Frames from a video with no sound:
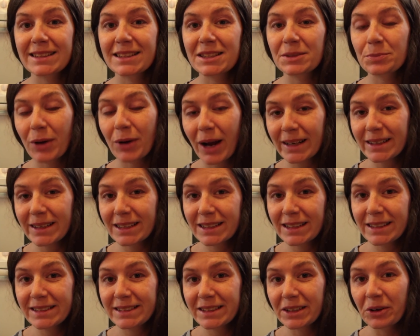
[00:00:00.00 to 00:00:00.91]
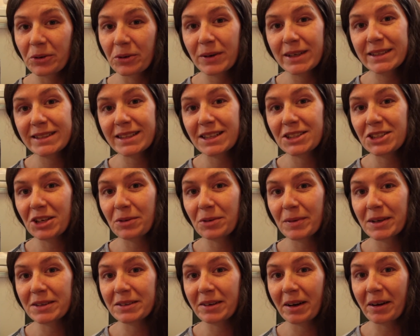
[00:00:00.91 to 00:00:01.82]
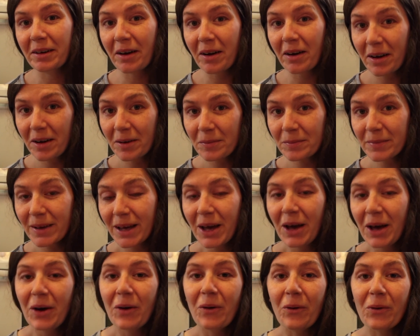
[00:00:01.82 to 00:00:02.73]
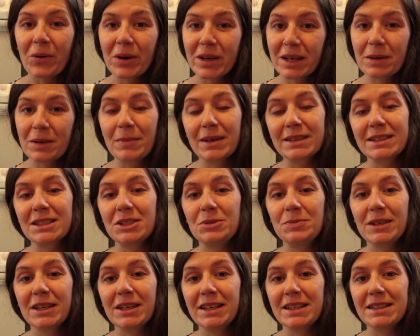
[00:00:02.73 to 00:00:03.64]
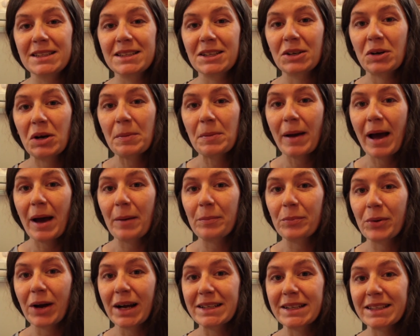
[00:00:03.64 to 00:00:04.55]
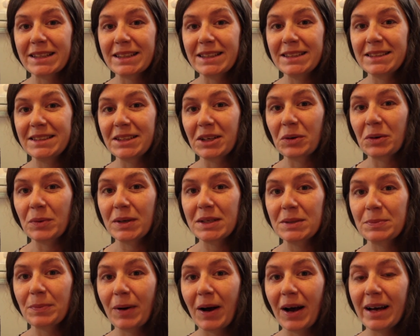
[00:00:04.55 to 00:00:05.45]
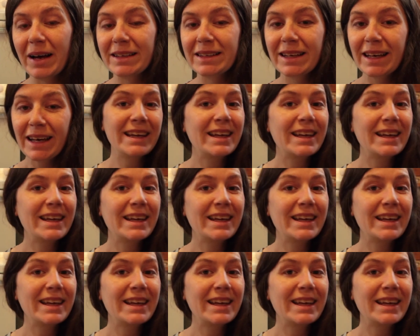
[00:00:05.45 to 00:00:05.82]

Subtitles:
It's practicallyzerowaste@gmail.com, or you can message me on Instagram at practicallyzerowastepod.